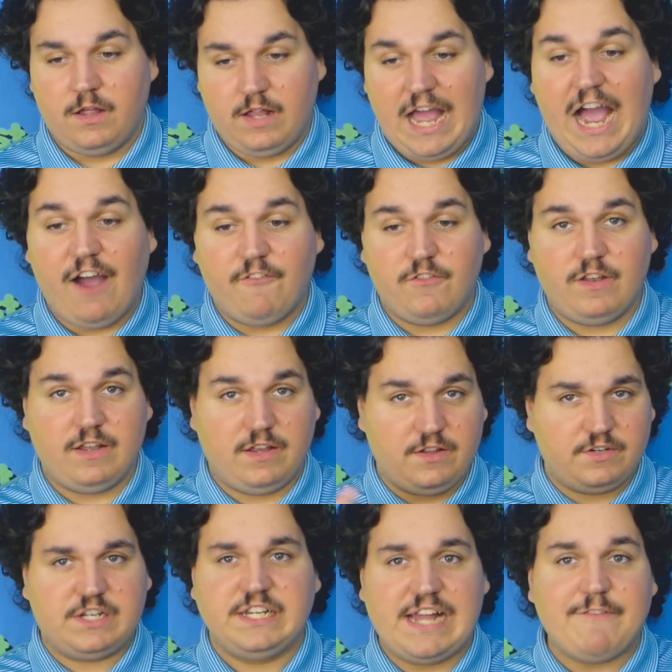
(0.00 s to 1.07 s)

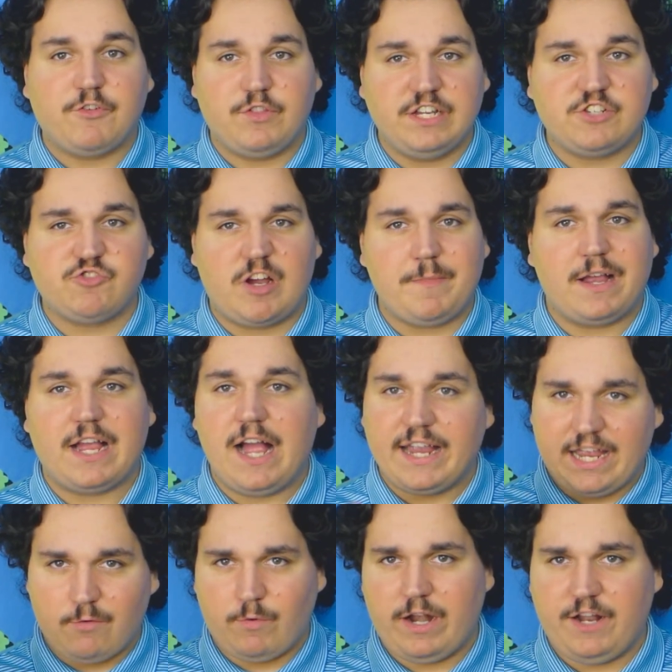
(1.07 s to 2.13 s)
because after this stream, I gotta
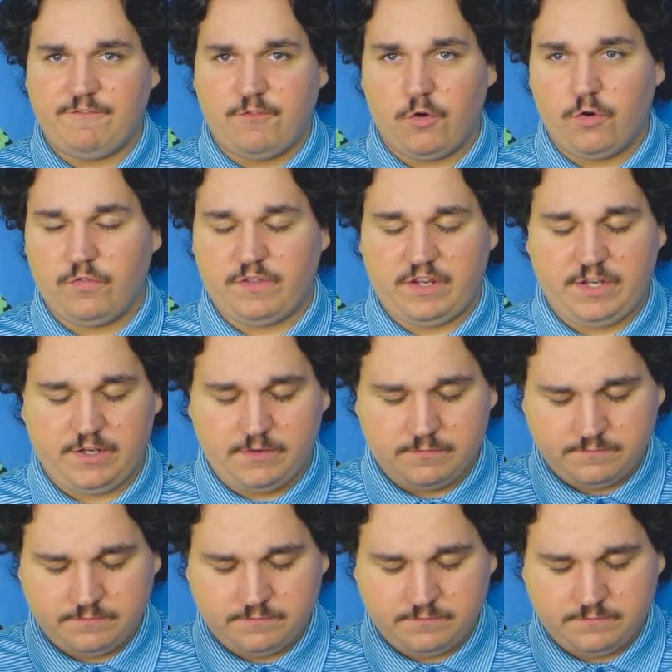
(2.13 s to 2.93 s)
get ready for the